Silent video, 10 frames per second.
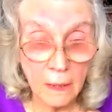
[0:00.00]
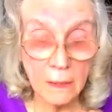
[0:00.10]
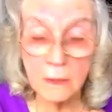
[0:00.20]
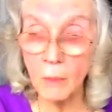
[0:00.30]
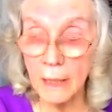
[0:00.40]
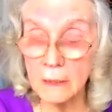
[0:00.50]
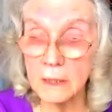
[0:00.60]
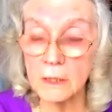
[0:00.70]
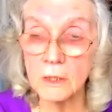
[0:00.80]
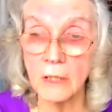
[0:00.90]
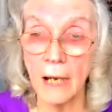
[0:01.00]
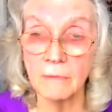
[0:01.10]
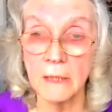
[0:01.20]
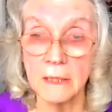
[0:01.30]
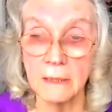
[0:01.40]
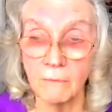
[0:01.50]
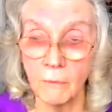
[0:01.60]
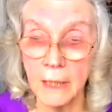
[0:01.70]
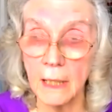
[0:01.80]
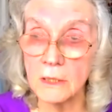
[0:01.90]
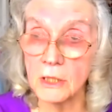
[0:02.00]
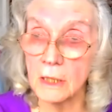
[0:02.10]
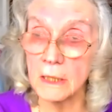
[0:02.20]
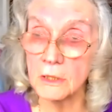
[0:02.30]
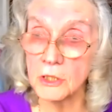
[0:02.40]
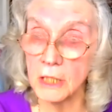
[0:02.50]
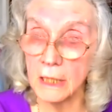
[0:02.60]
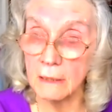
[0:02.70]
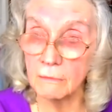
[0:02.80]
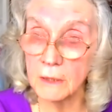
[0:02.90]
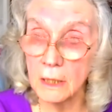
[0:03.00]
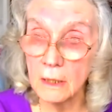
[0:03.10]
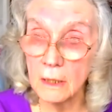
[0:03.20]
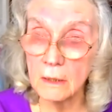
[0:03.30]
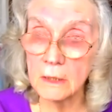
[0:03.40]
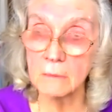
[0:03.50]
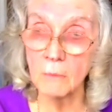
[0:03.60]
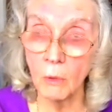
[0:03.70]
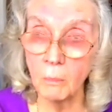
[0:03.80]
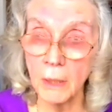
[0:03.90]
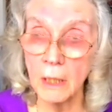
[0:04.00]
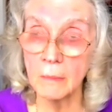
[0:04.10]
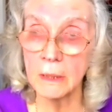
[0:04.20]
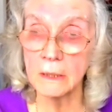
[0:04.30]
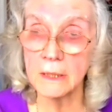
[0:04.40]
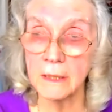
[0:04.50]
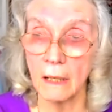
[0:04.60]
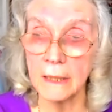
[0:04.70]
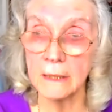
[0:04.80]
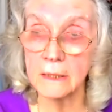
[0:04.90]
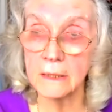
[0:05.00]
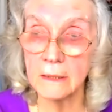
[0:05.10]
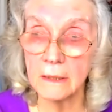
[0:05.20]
as well as the travellers if we actually achieved some more permanent sites